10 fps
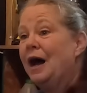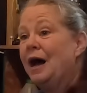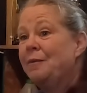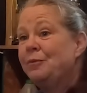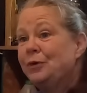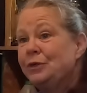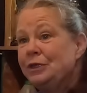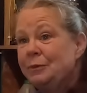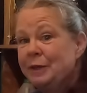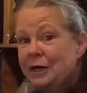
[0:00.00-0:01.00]
I'm going
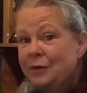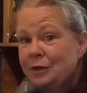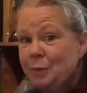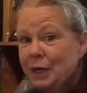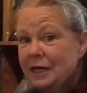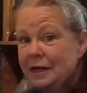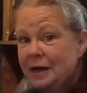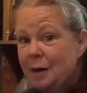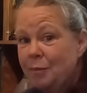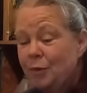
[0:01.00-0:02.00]
to be going to pick it
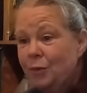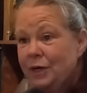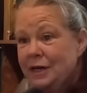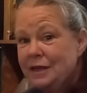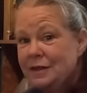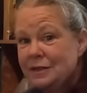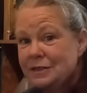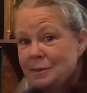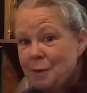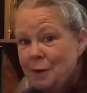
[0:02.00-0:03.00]
up with
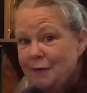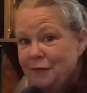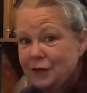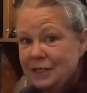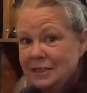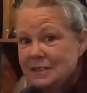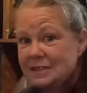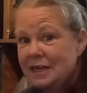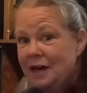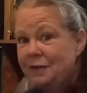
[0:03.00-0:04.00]
some of my friends,
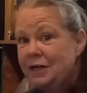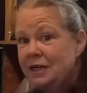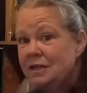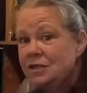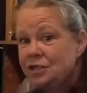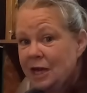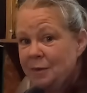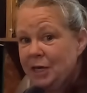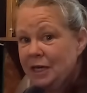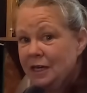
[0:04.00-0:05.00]
Kevin and
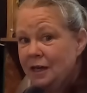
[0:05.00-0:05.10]
Jamie